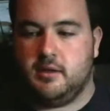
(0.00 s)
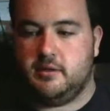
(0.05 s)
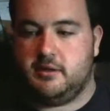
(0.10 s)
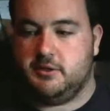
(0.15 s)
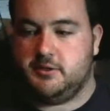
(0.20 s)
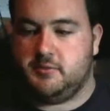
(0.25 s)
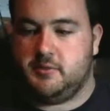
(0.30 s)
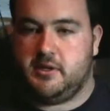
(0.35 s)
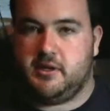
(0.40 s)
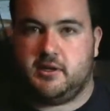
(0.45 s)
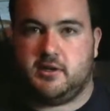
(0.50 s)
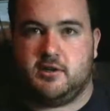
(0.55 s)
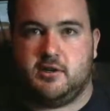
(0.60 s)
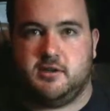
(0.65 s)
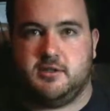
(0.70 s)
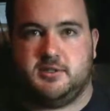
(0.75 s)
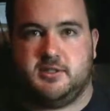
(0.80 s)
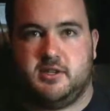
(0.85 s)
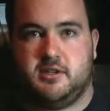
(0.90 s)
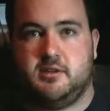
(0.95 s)
This week our
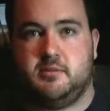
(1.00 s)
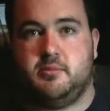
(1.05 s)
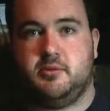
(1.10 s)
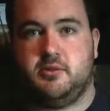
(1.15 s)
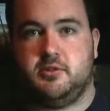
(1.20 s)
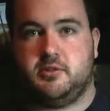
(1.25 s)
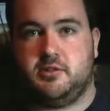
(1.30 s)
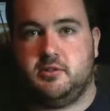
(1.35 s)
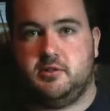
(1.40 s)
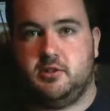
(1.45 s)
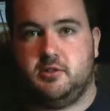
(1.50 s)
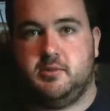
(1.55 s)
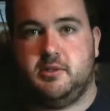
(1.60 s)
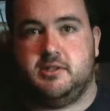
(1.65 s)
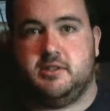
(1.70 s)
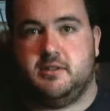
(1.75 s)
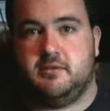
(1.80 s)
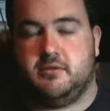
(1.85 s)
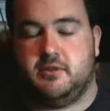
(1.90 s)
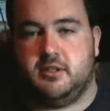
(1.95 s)
setup looked a little bit
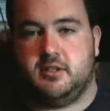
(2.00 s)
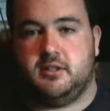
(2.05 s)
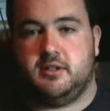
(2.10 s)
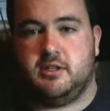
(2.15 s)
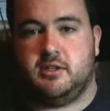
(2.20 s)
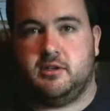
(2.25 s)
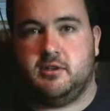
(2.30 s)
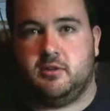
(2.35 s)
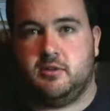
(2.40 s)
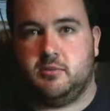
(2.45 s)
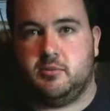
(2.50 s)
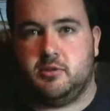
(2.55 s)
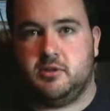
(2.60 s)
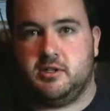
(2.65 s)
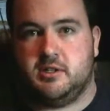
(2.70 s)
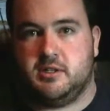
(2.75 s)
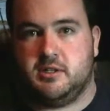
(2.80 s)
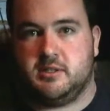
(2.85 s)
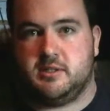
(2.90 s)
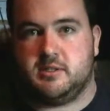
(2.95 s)
different than it normally
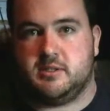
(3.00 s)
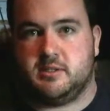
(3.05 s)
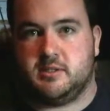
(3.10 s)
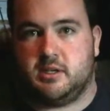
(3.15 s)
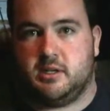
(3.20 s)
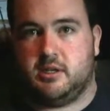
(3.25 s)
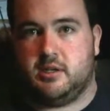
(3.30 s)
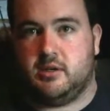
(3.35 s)
does.